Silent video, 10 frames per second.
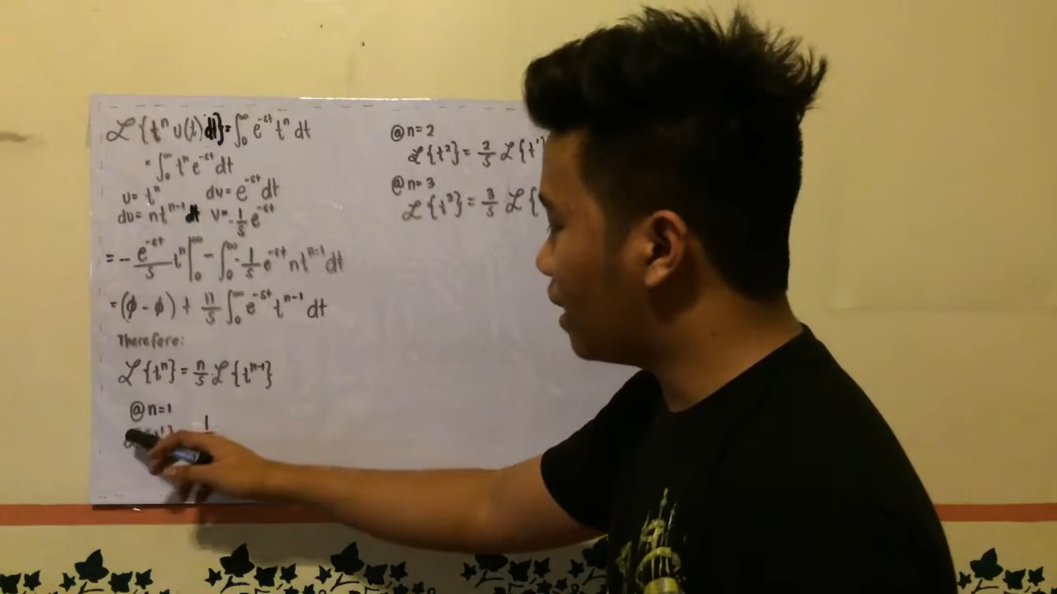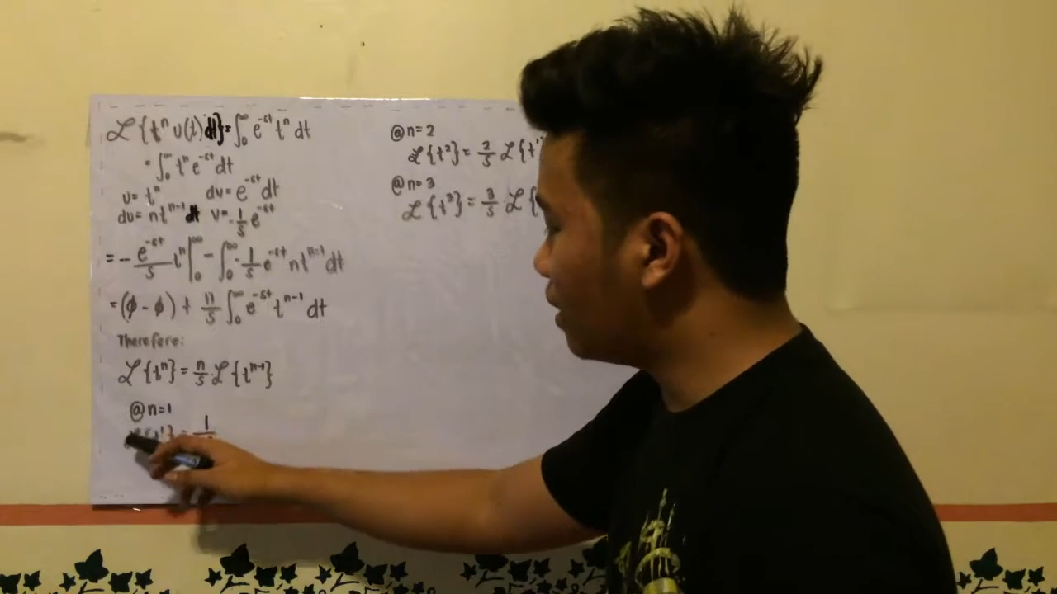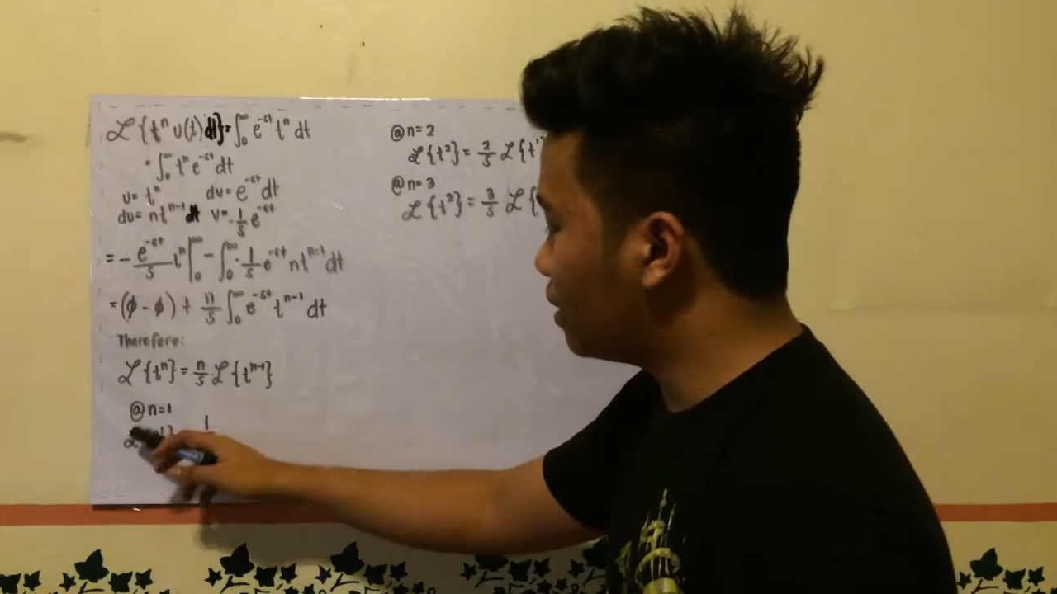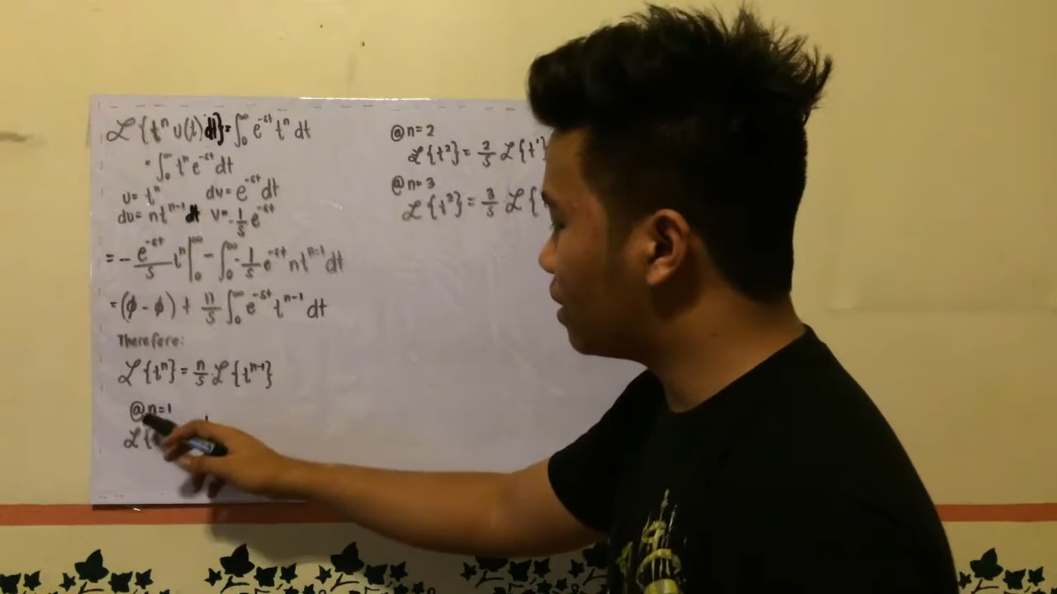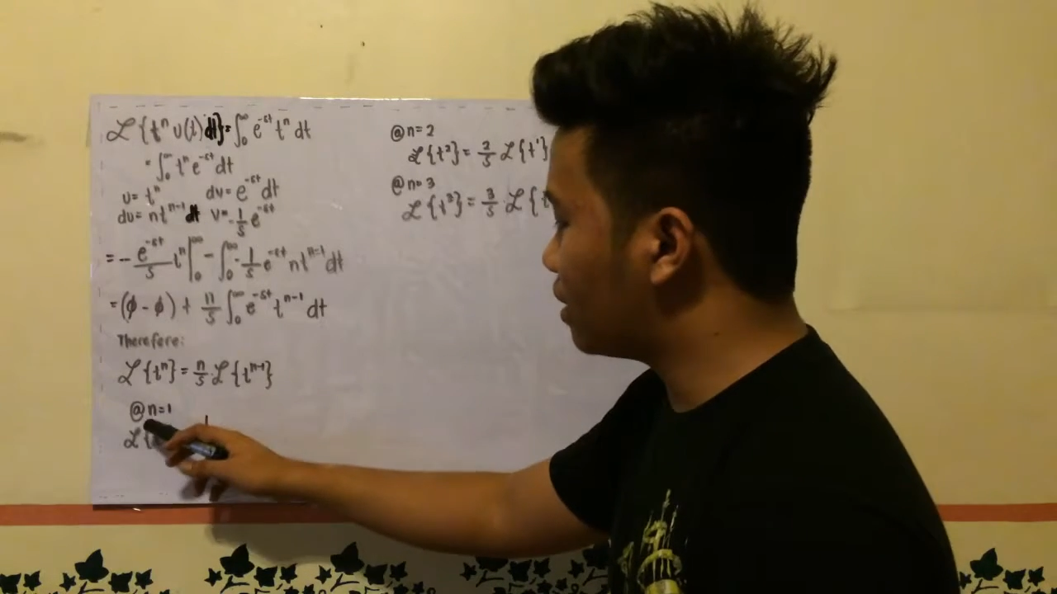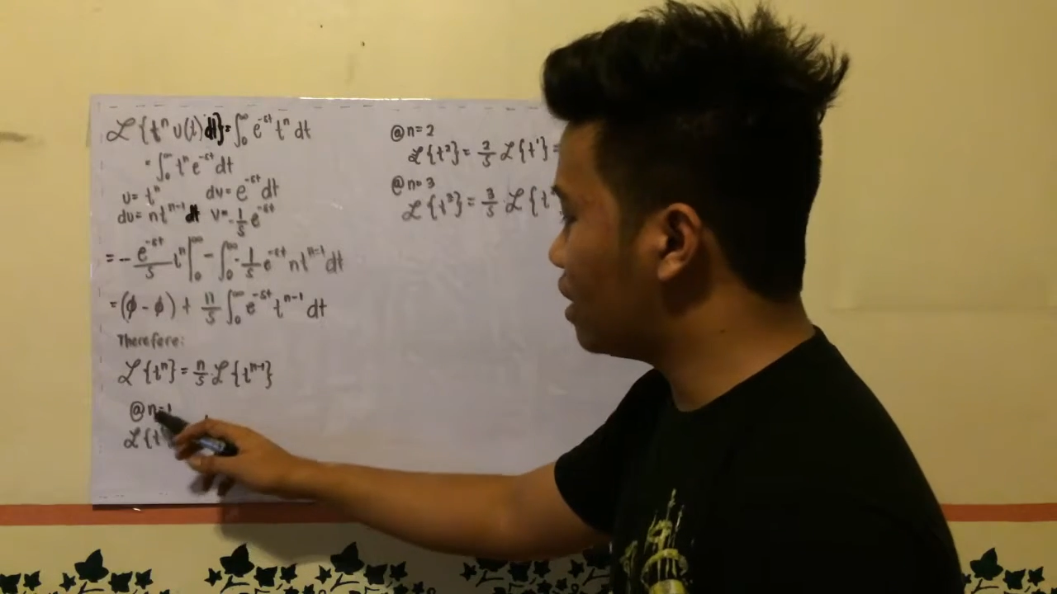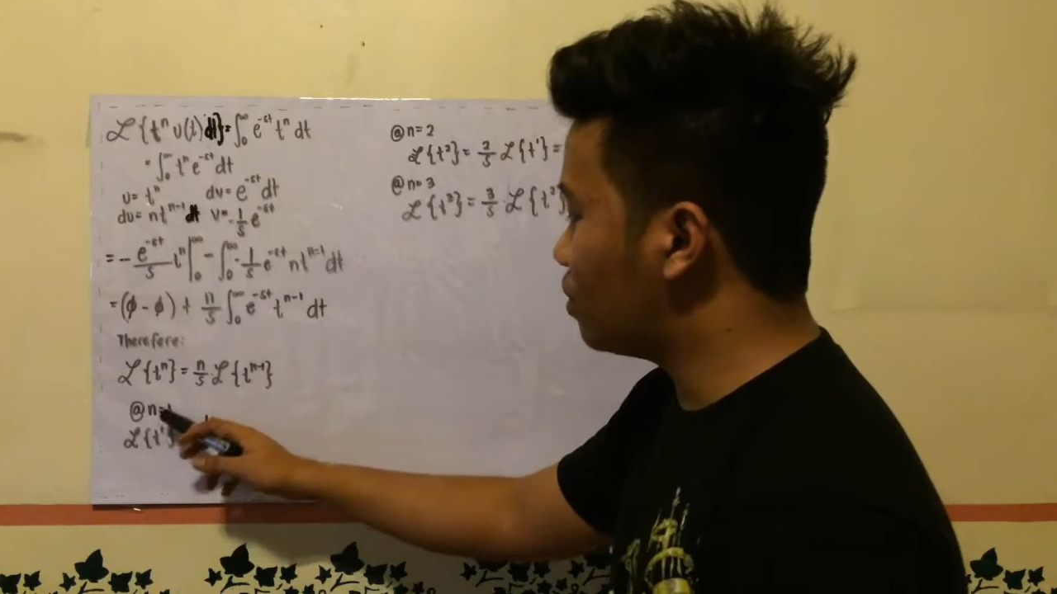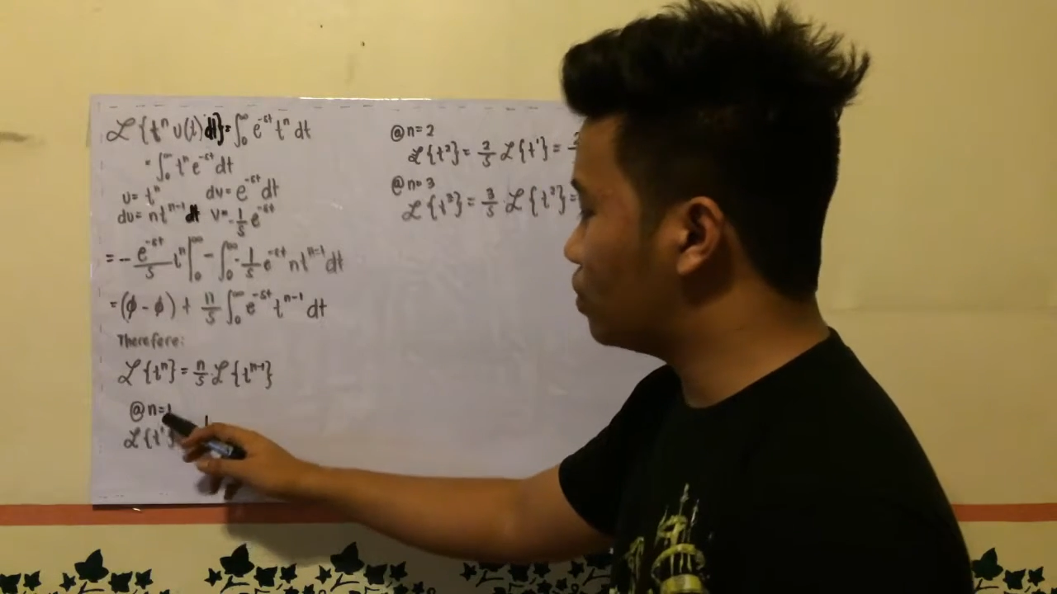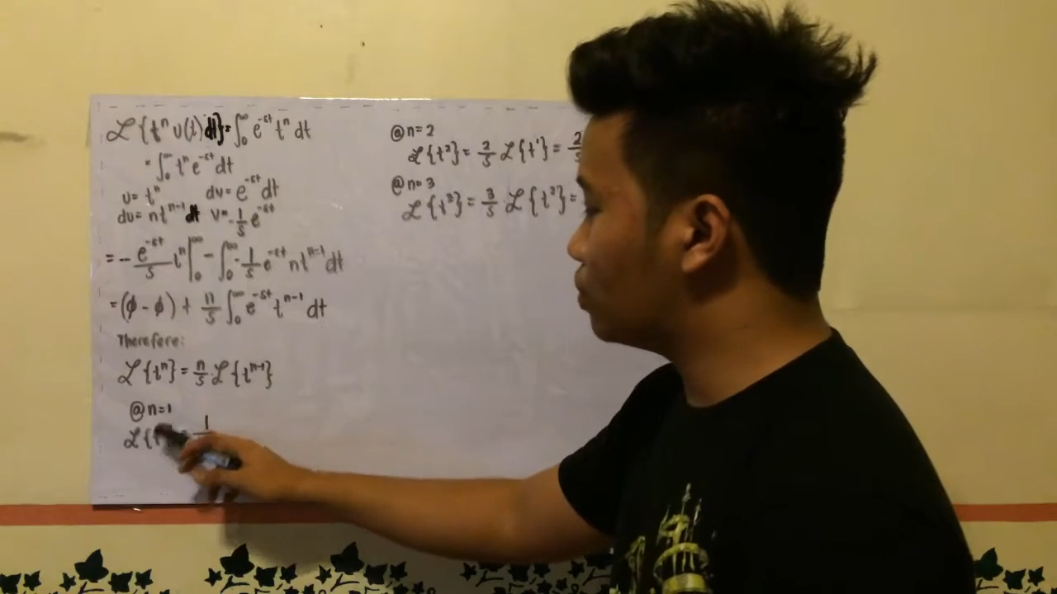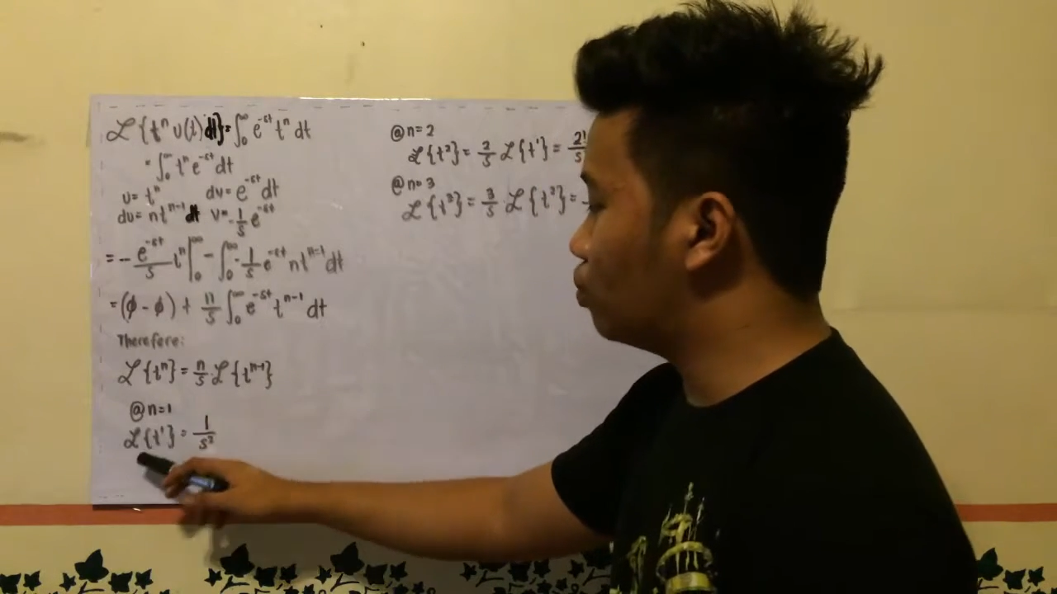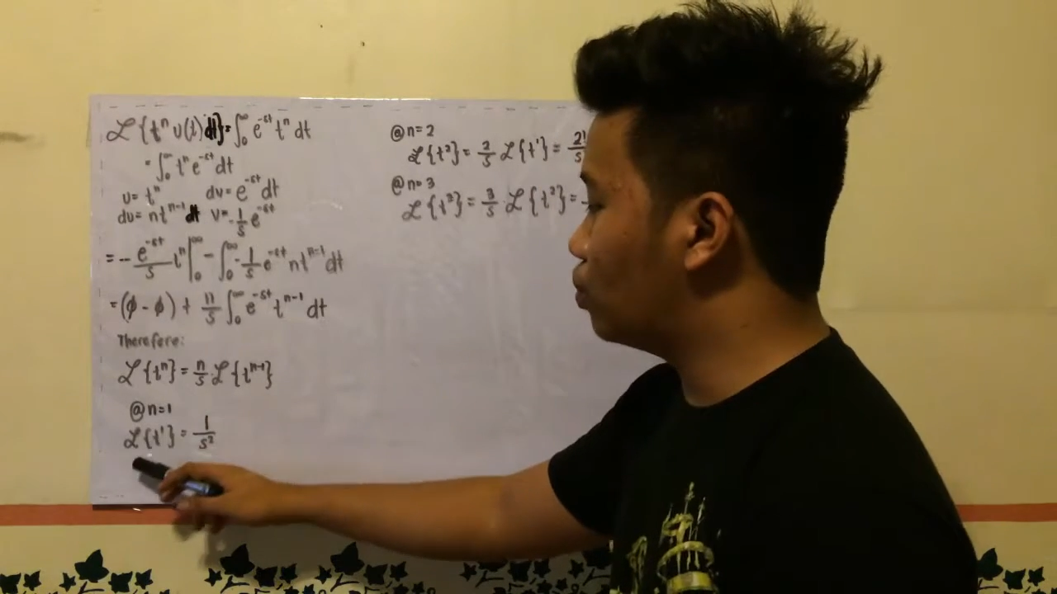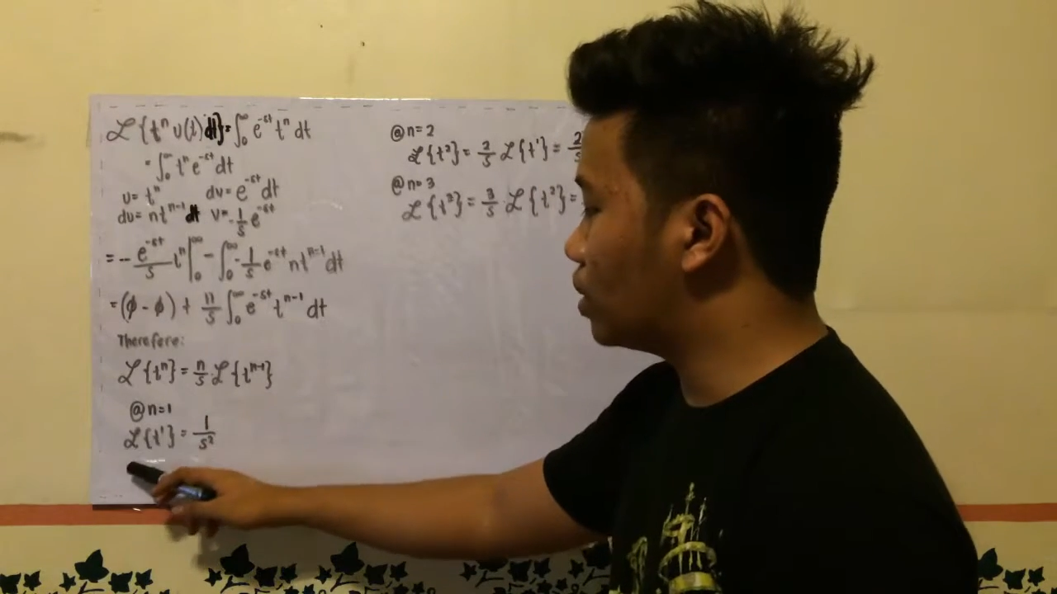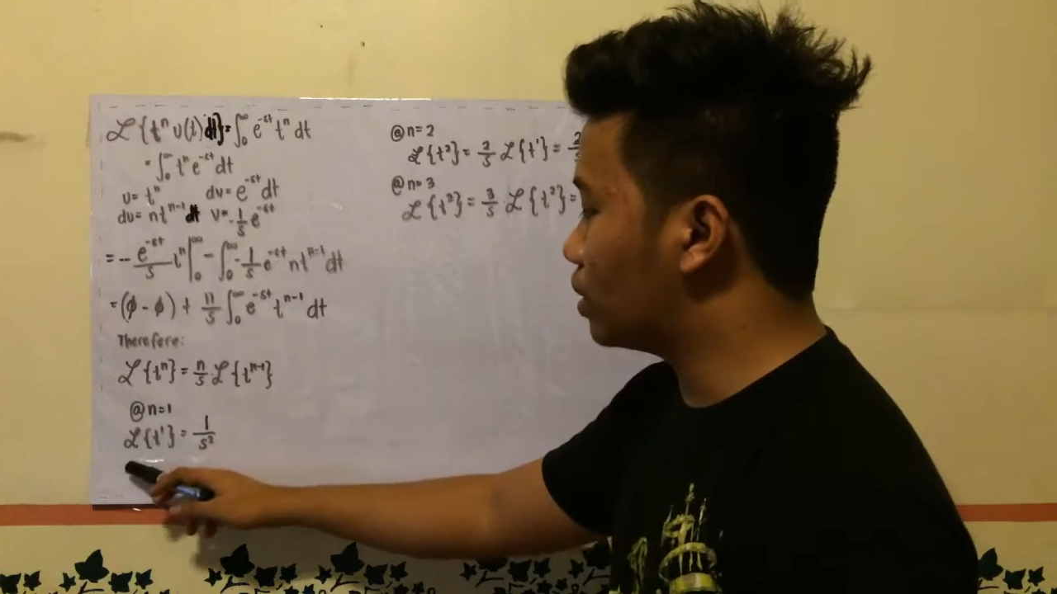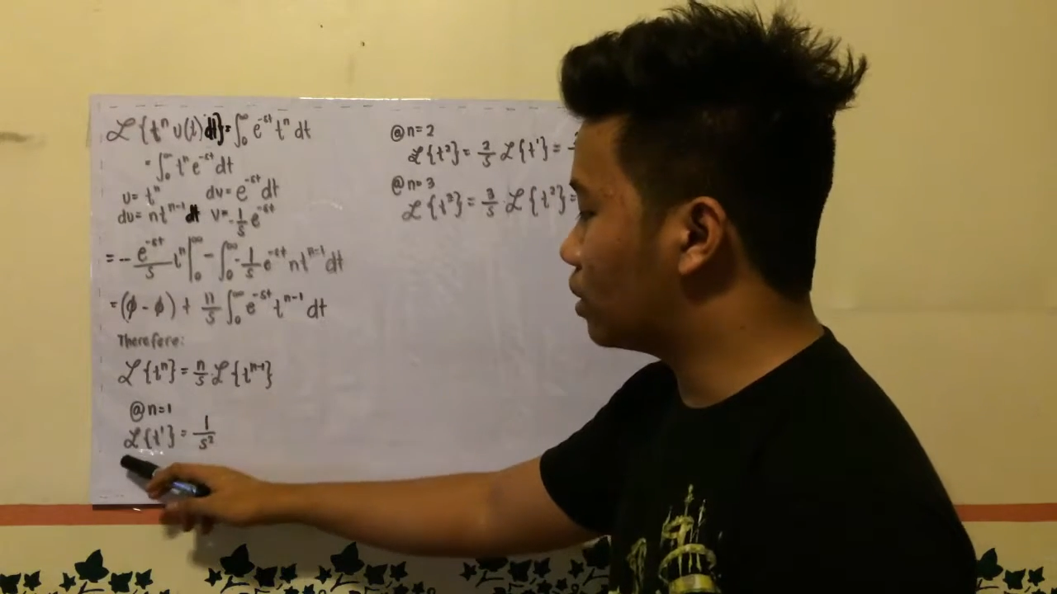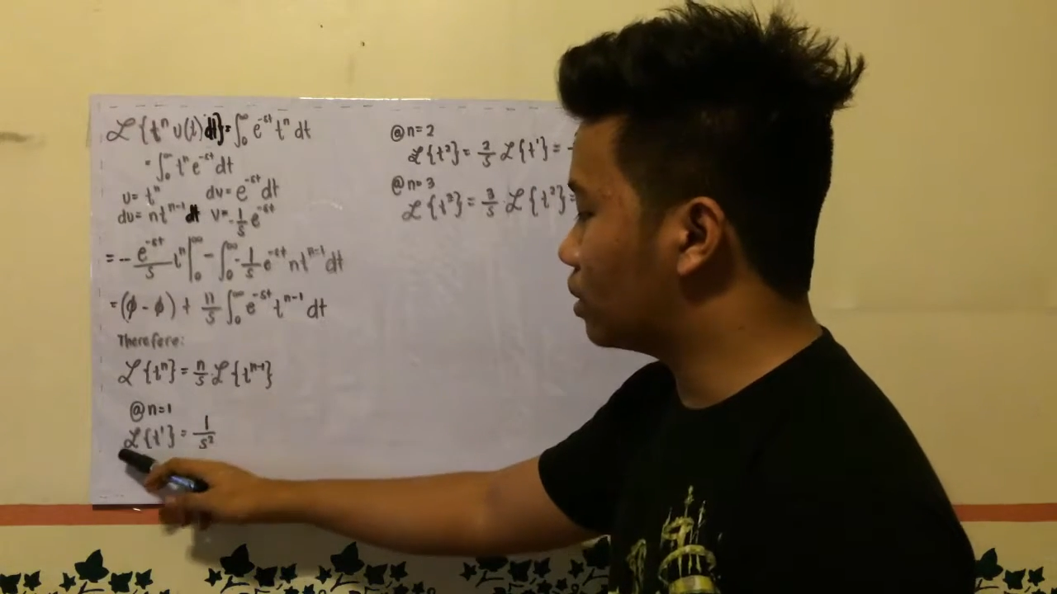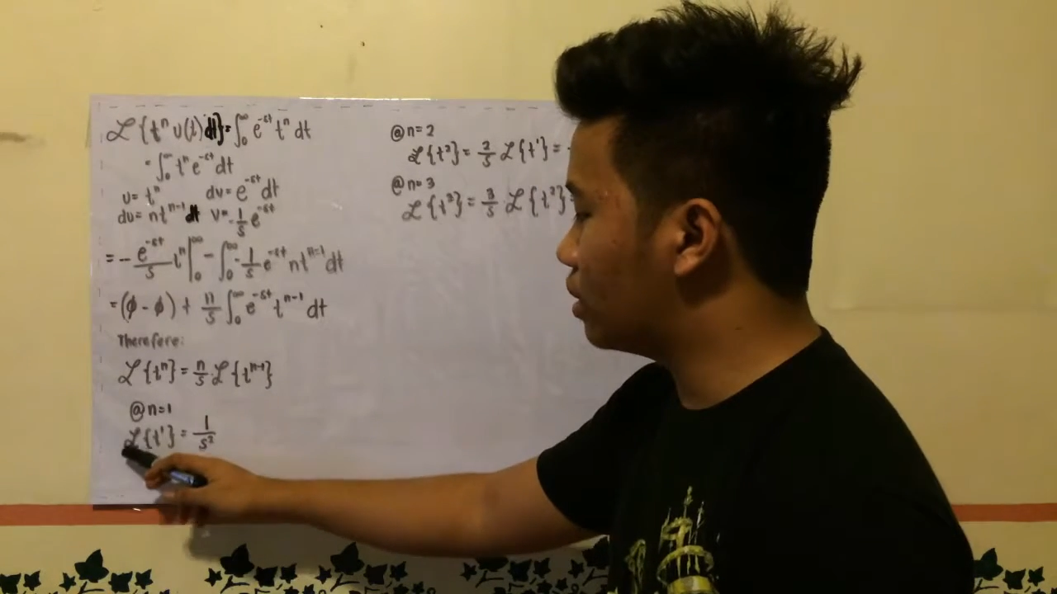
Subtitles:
n is equal to 1,